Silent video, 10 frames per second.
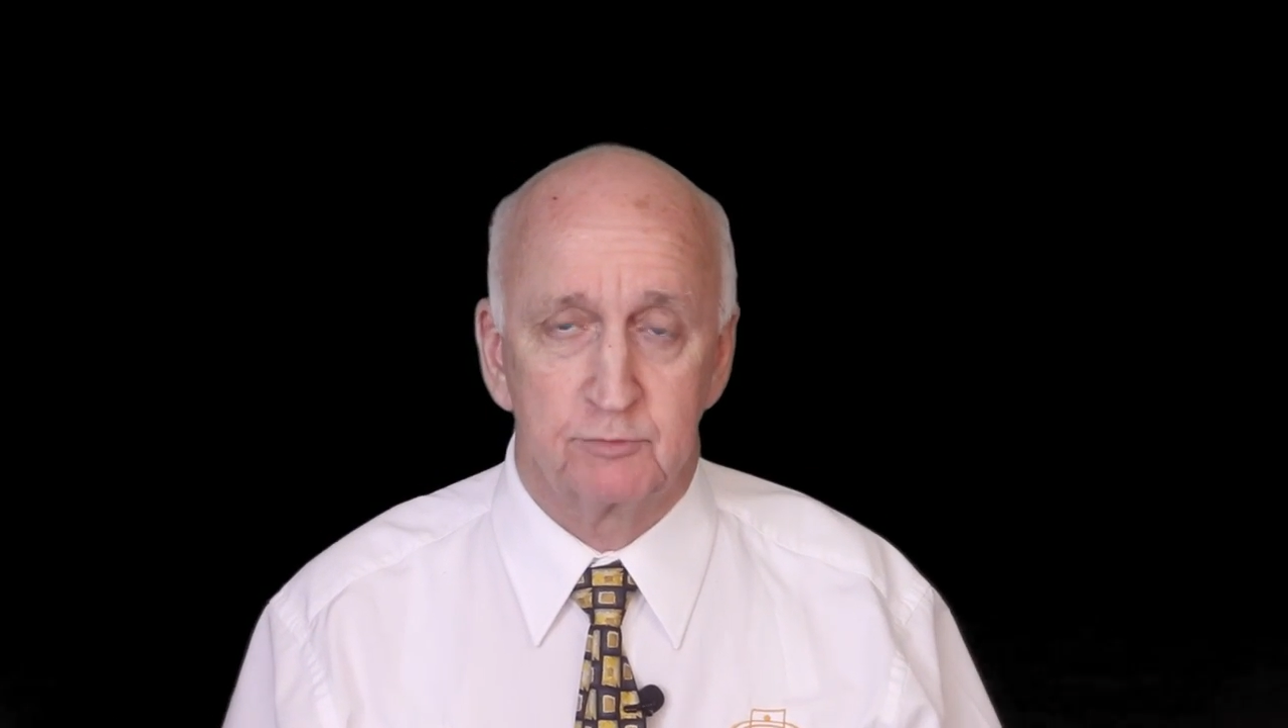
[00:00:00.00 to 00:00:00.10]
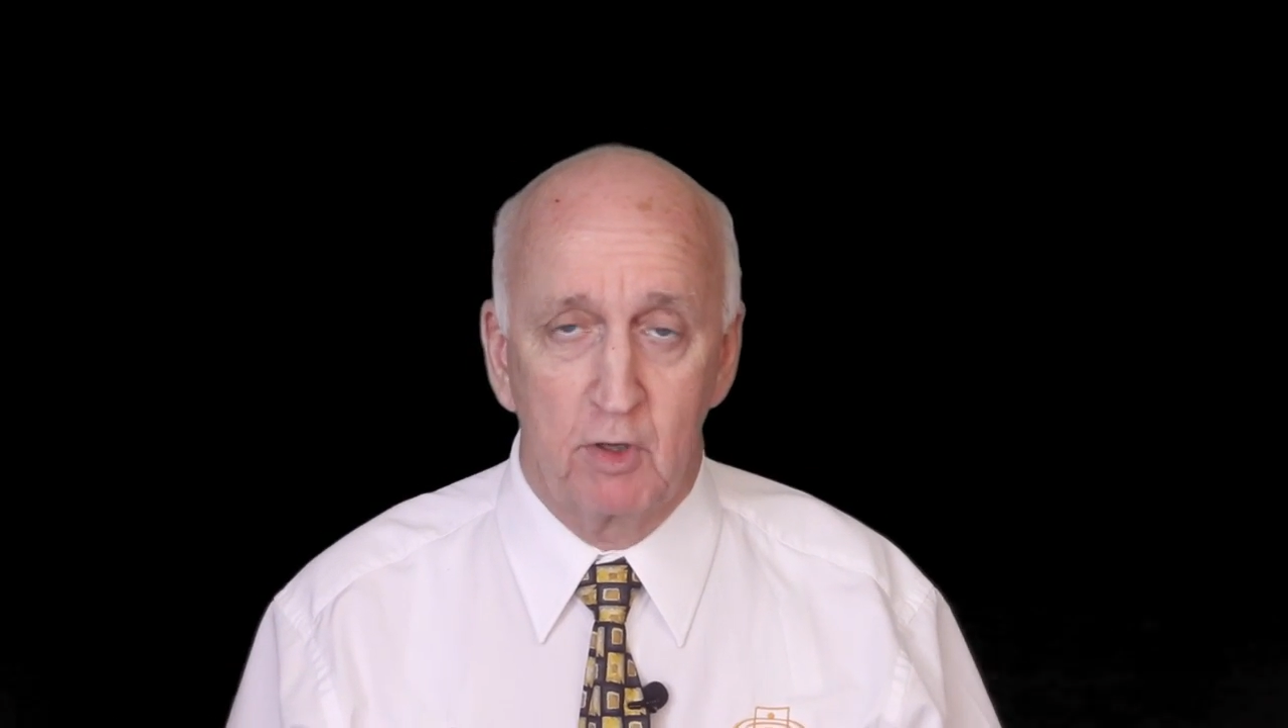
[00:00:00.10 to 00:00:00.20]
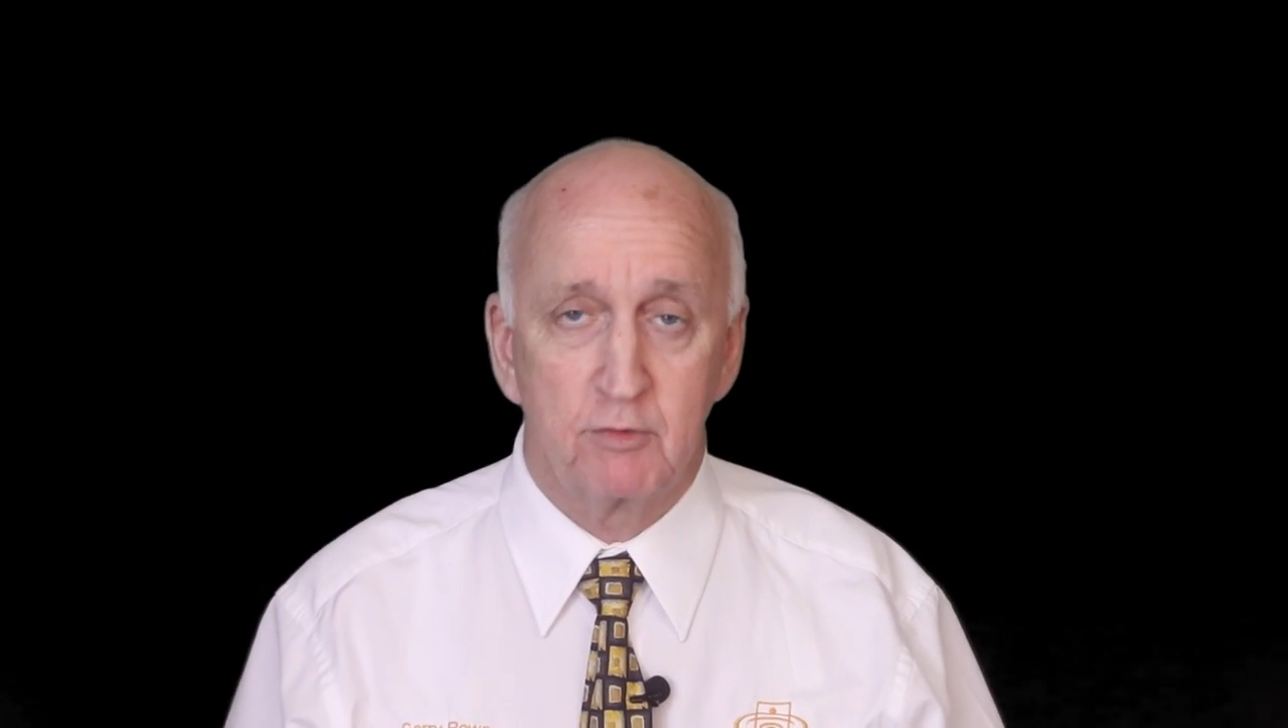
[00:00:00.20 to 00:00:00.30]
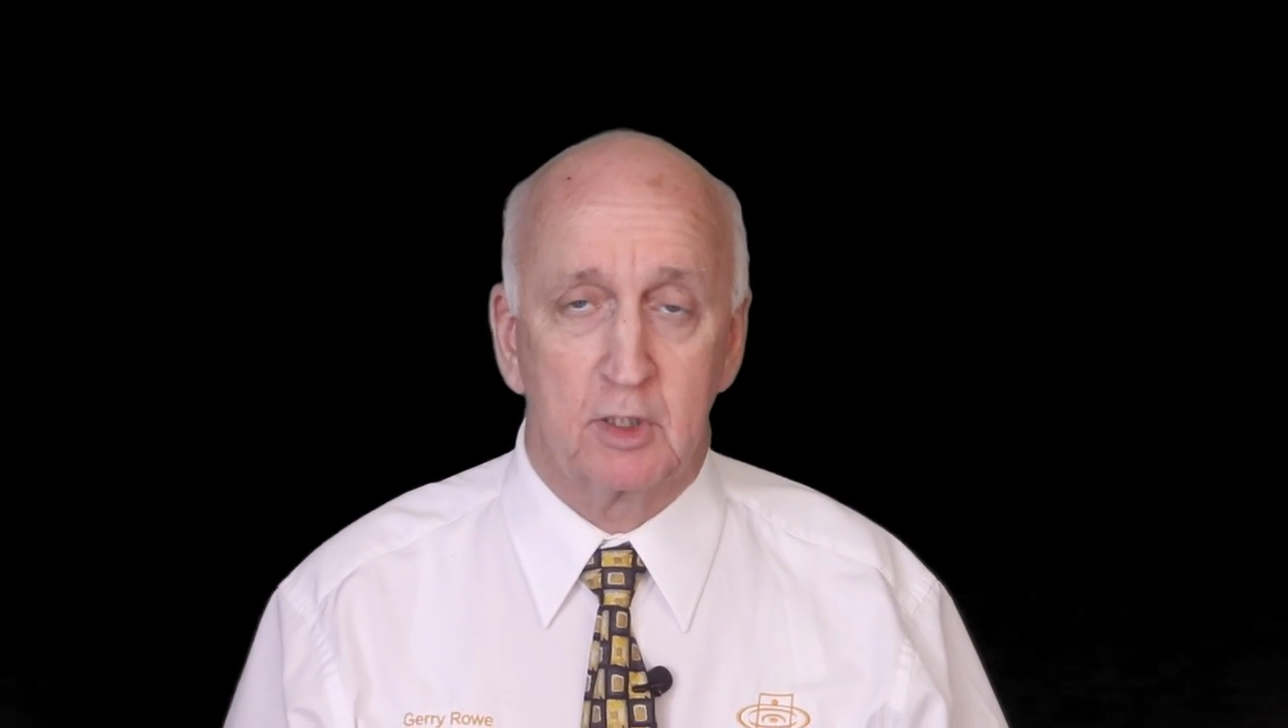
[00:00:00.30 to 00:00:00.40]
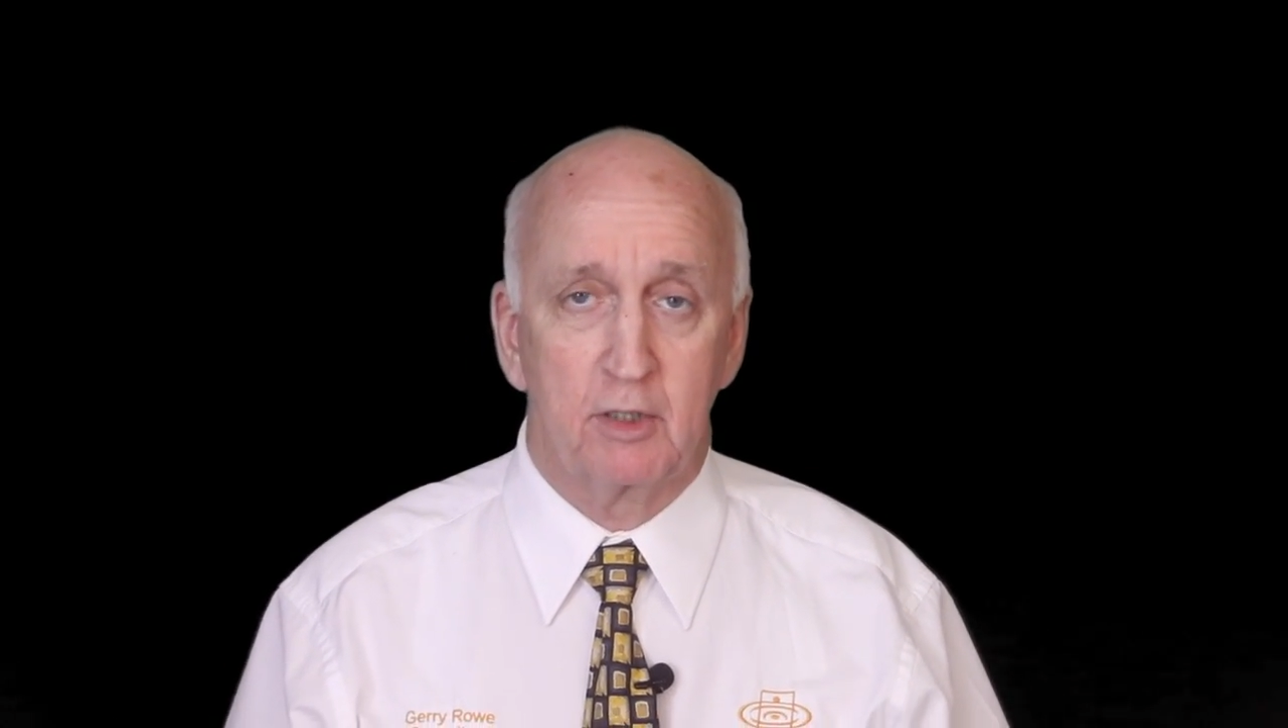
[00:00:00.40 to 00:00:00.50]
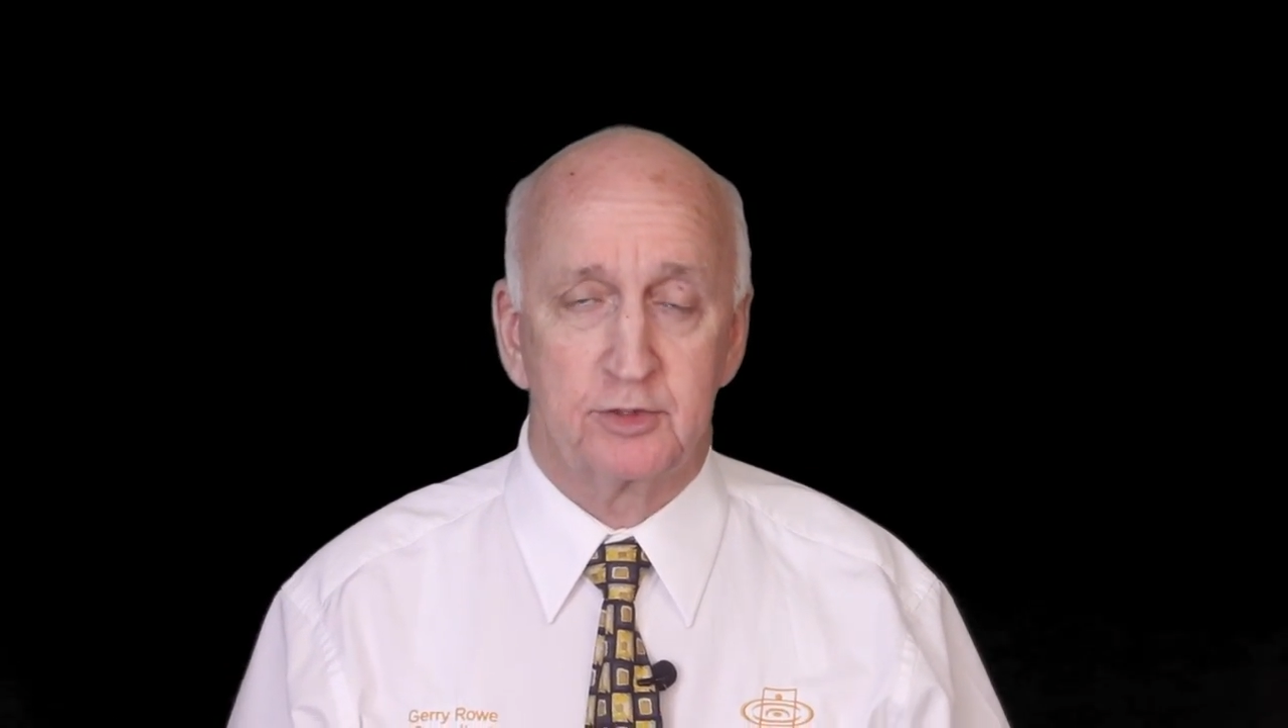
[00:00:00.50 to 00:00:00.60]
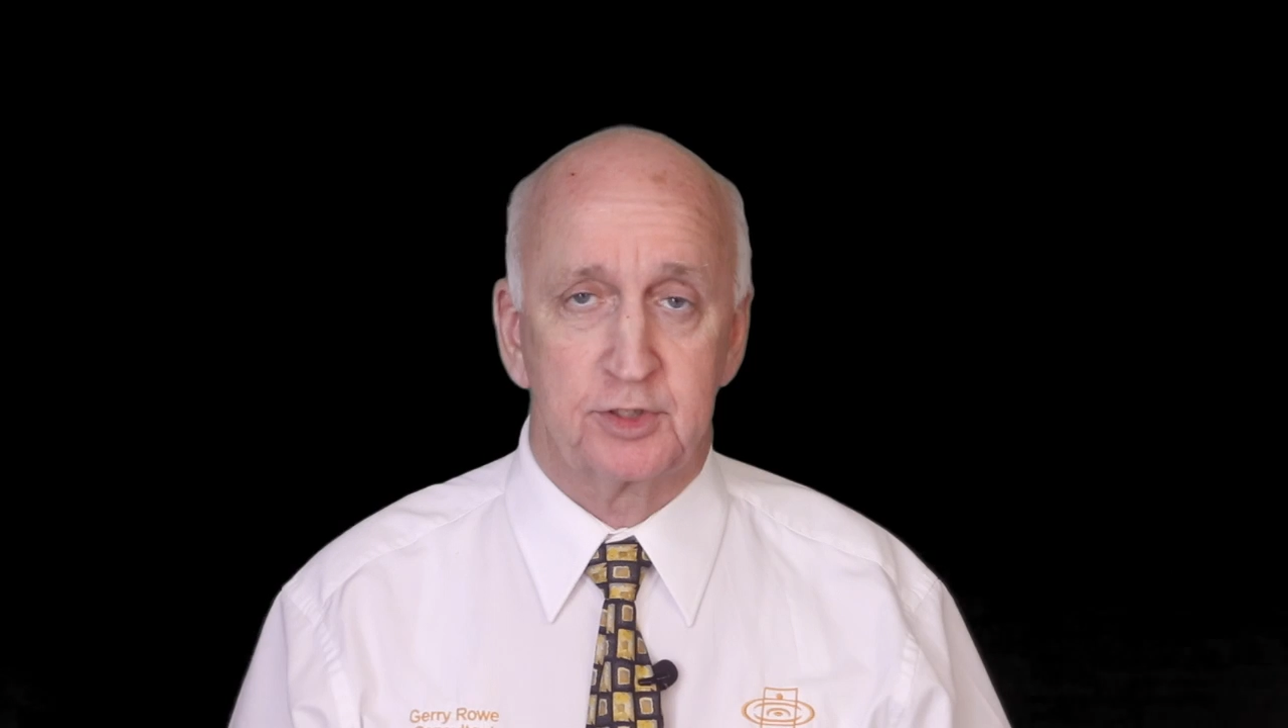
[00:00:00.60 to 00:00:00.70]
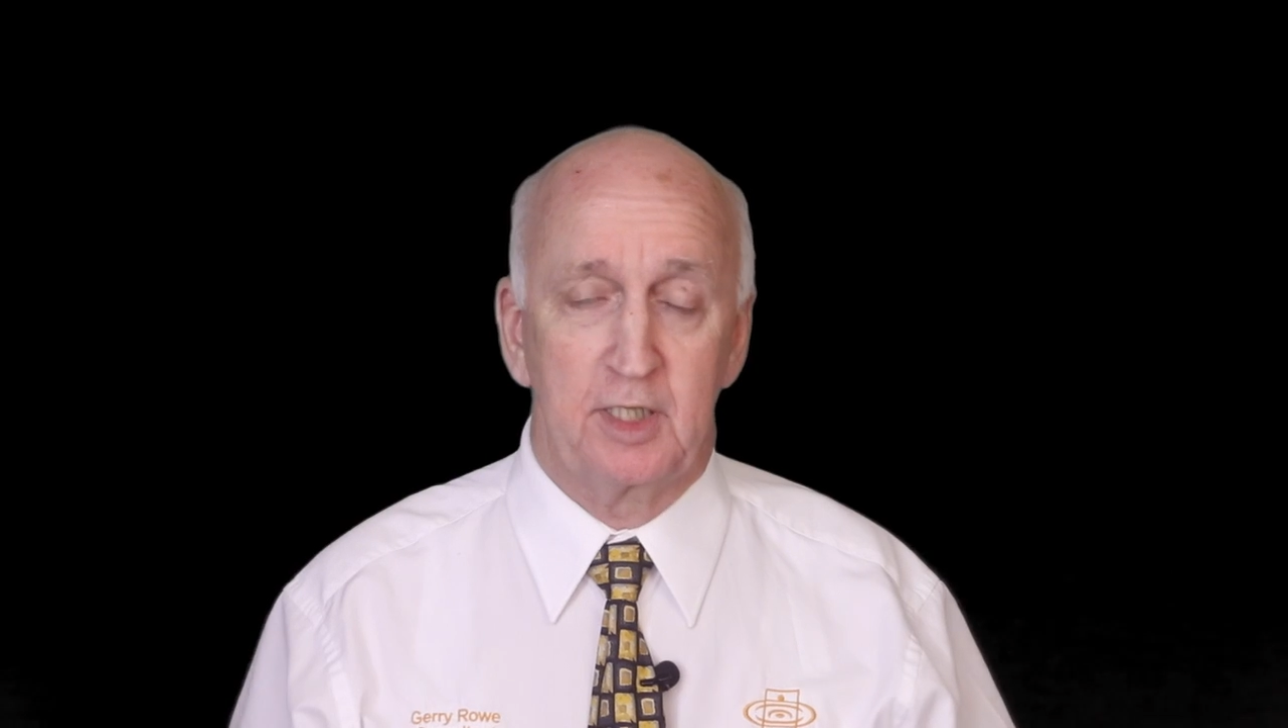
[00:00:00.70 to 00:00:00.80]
road closure